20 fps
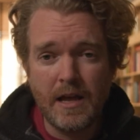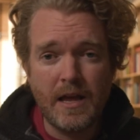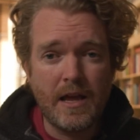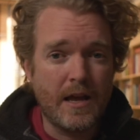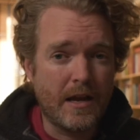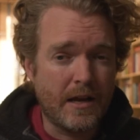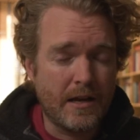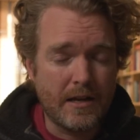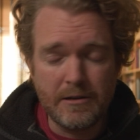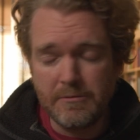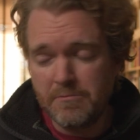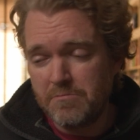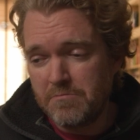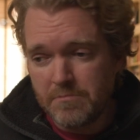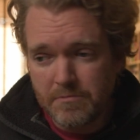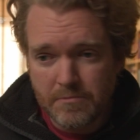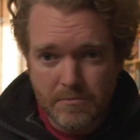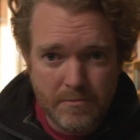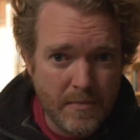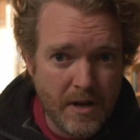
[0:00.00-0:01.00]
It can
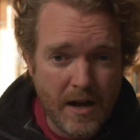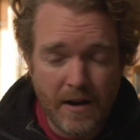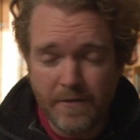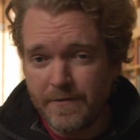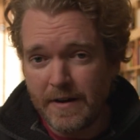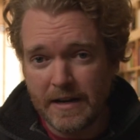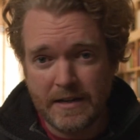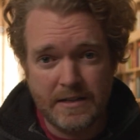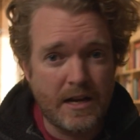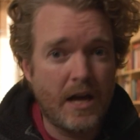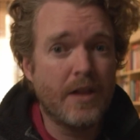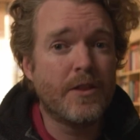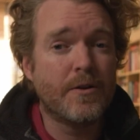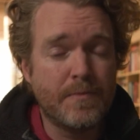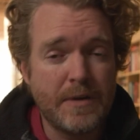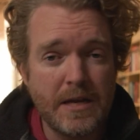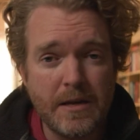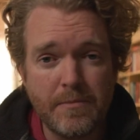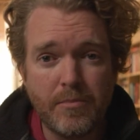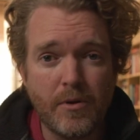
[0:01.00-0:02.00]
affect other
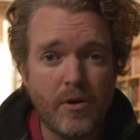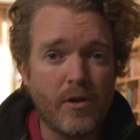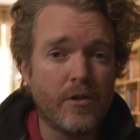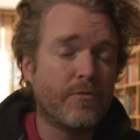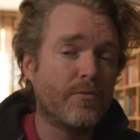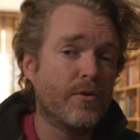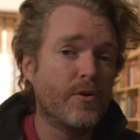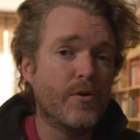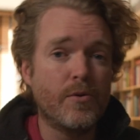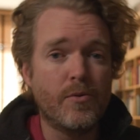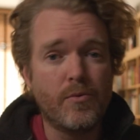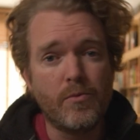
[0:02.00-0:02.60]
people through